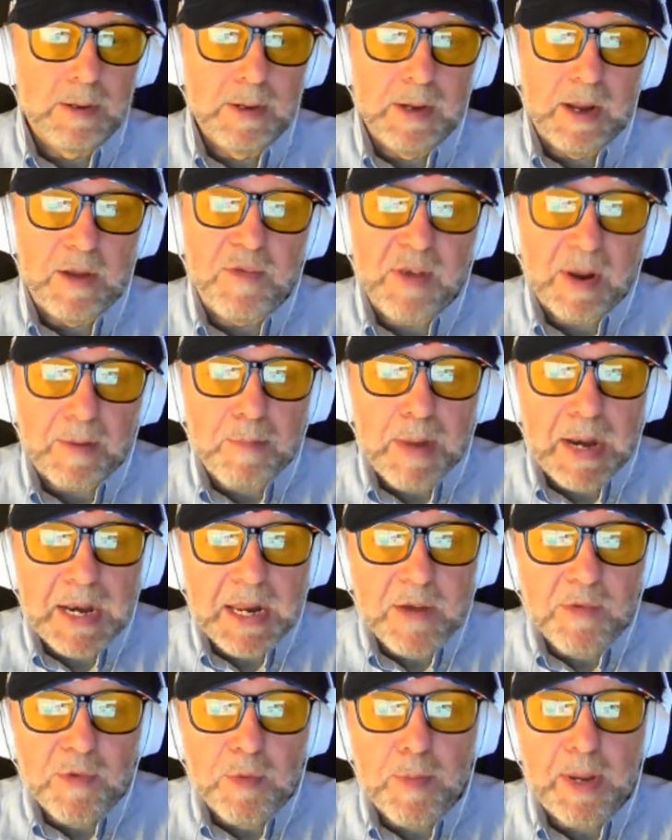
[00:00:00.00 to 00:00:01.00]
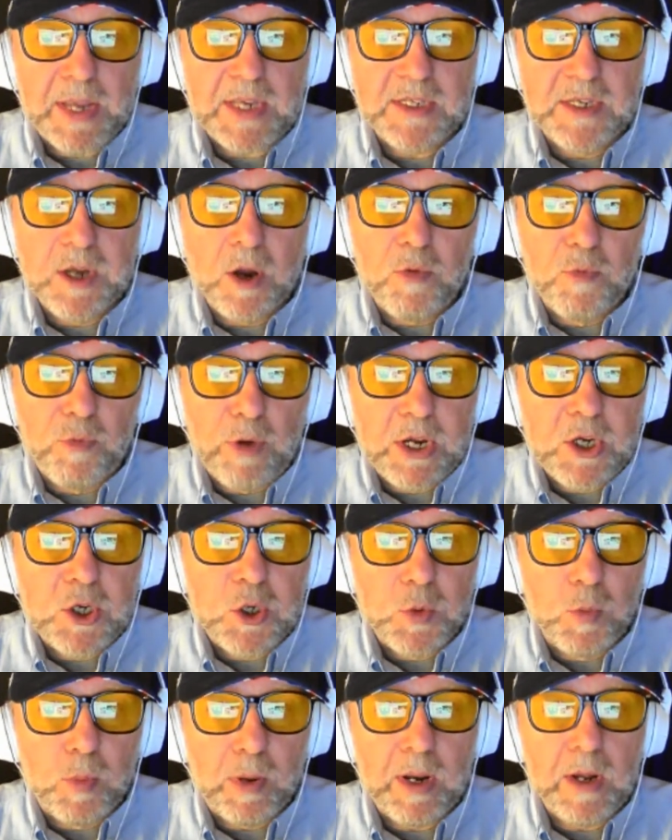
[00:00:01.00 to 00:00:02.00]
In fact, many of the best-known
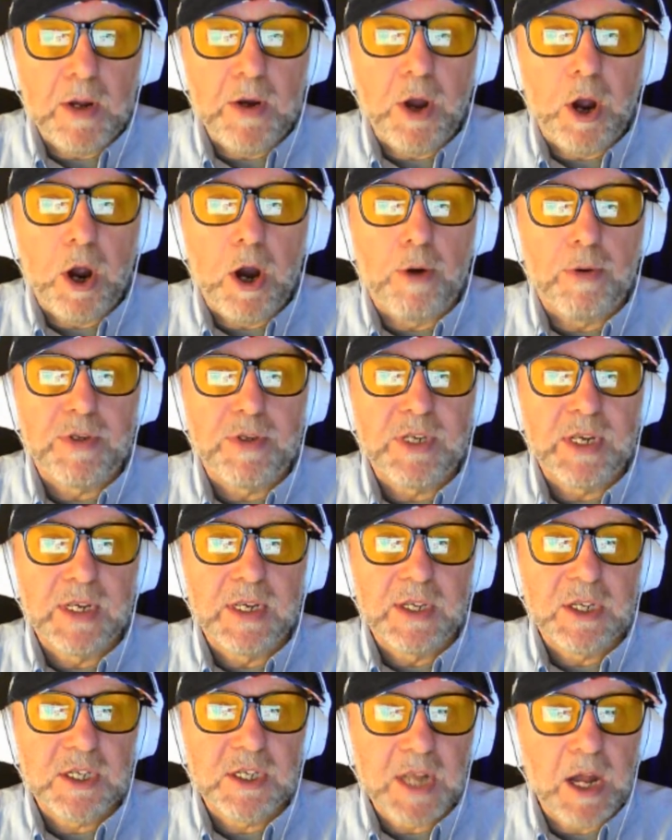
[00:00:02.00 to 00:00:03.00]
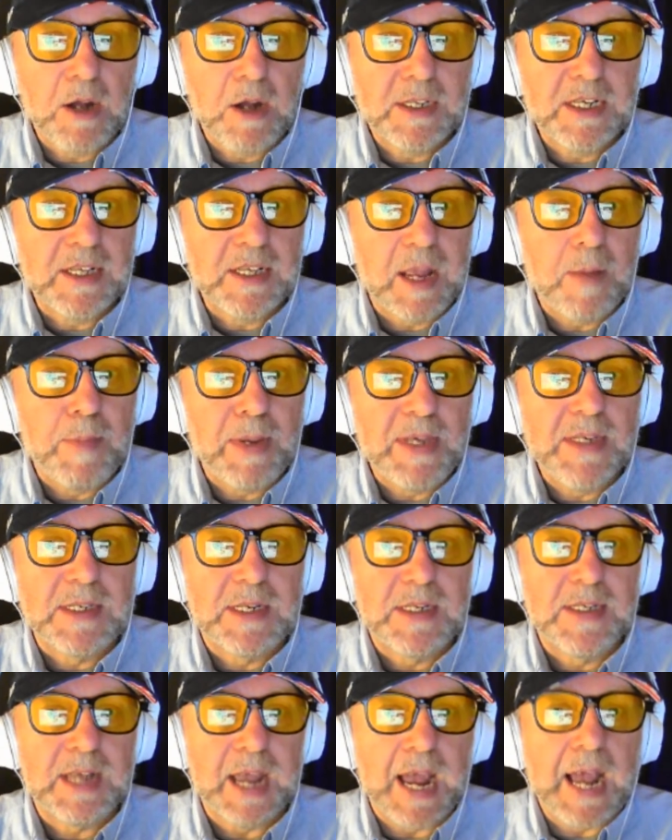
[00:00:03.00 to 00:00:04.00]
regional plant hirers started their
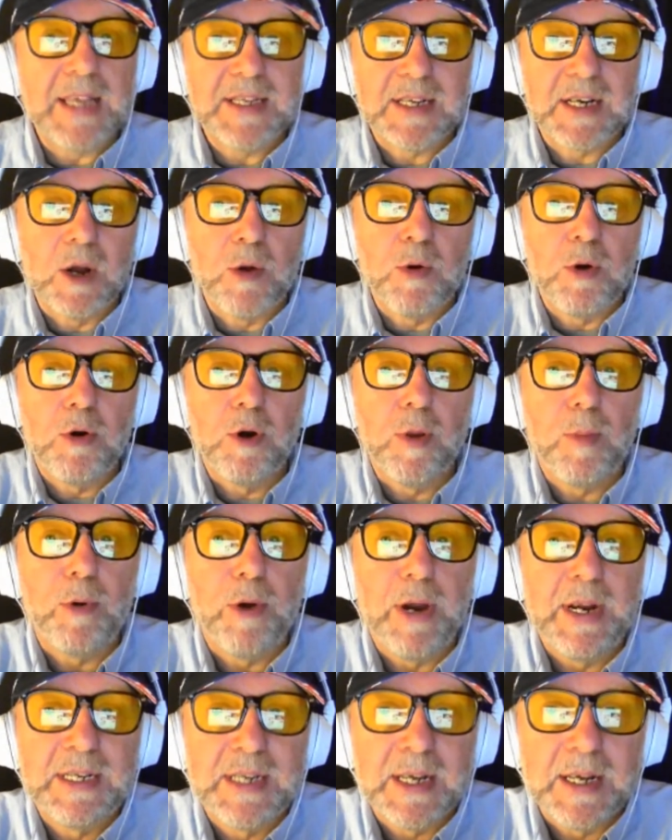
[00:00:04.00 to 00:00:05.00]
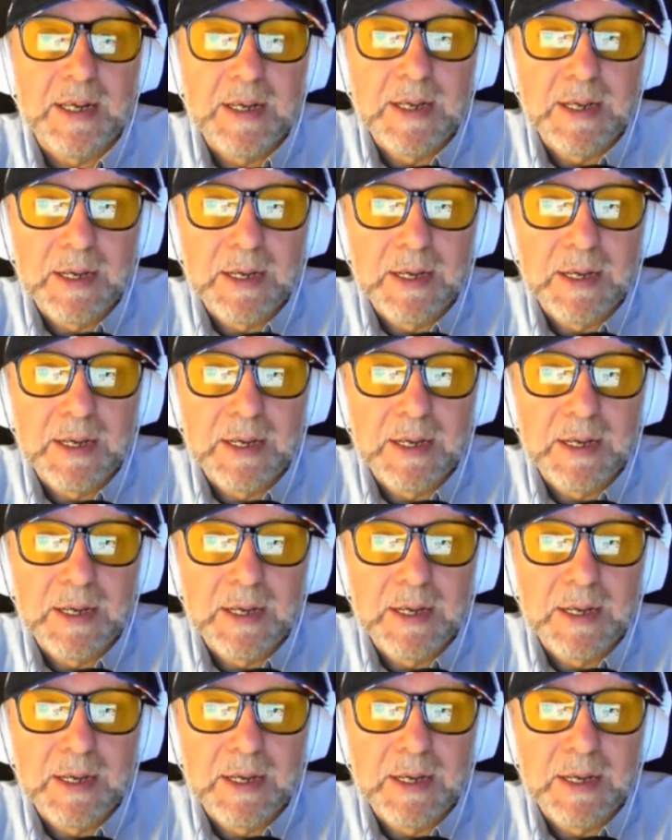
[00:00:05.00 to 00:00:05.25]
business as an owner-operator,